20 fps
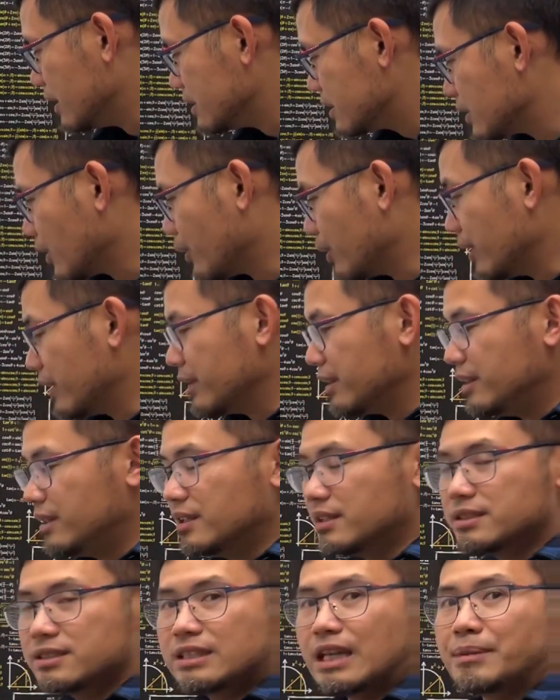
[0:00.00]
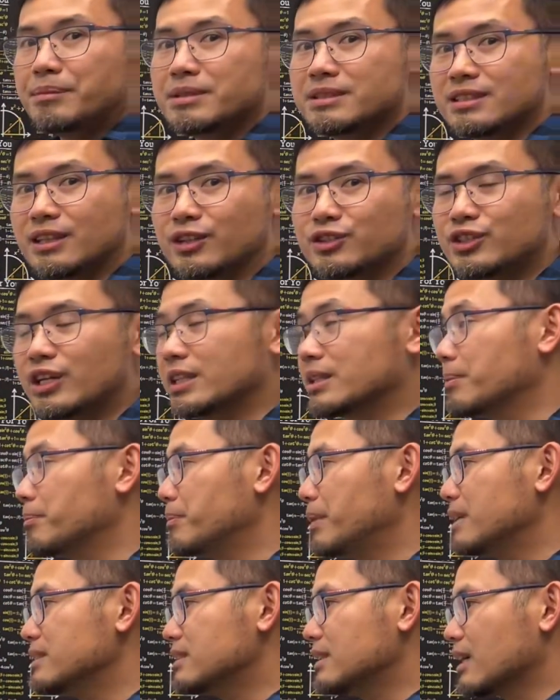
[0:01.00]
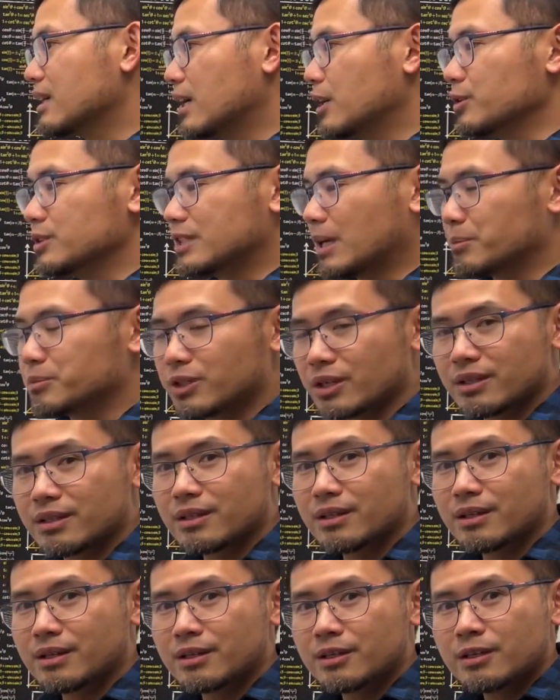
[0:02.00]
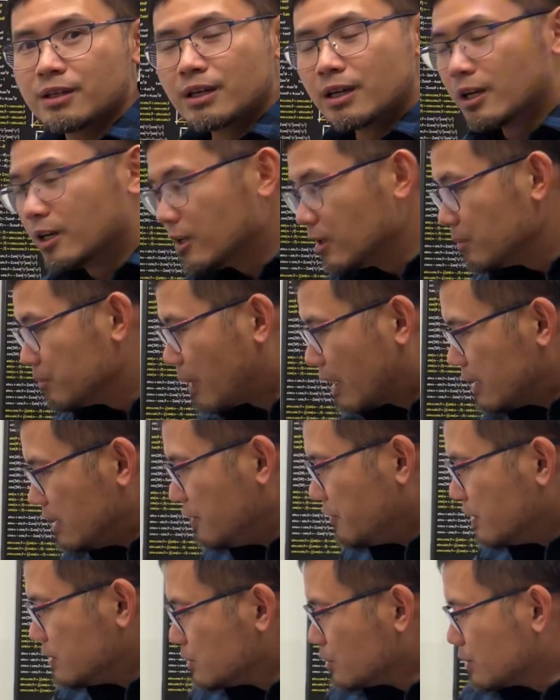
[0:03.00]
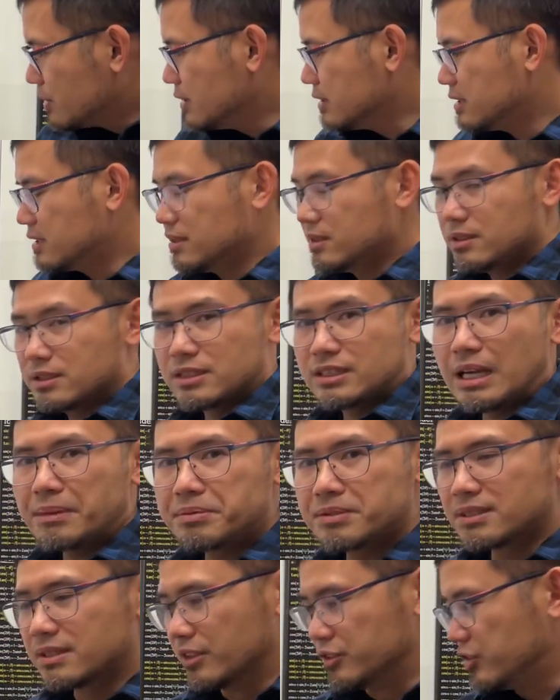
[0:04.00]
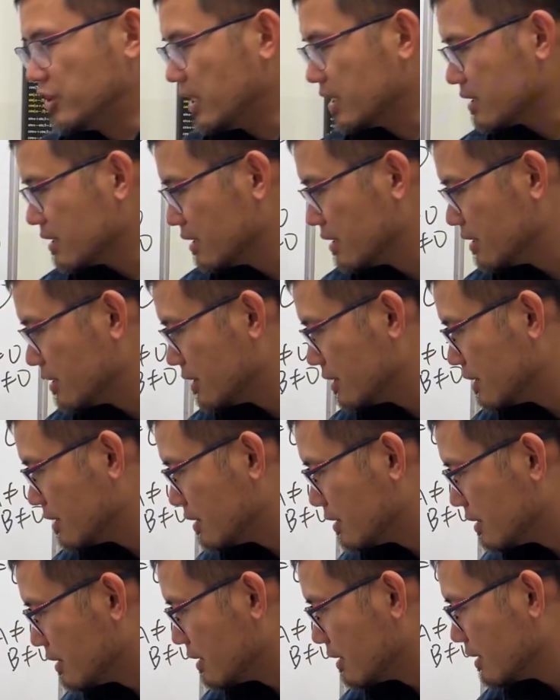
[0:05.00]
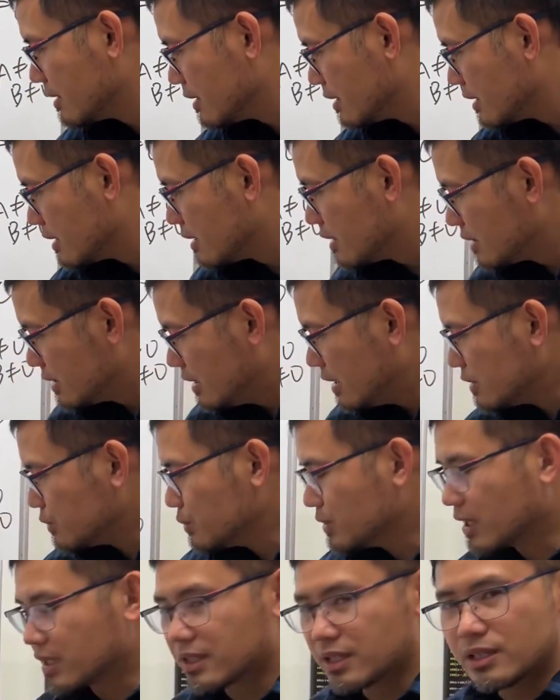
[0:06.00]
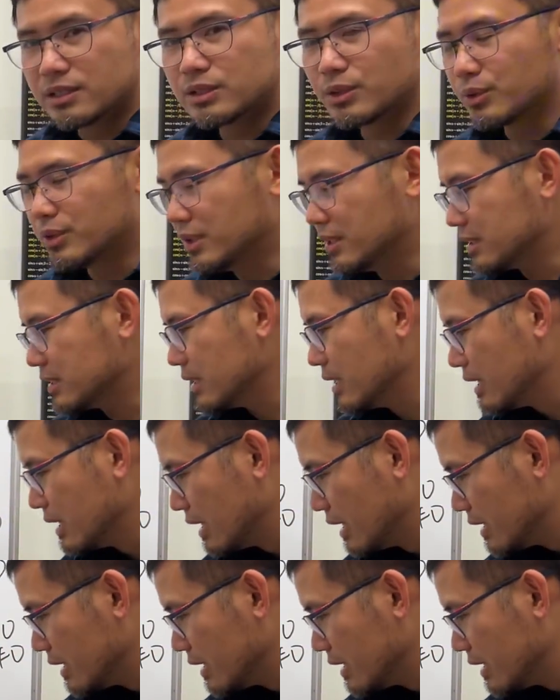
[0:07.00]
So this step is legit based on our assumption. But even though this step is legit, yes, we can cancel this.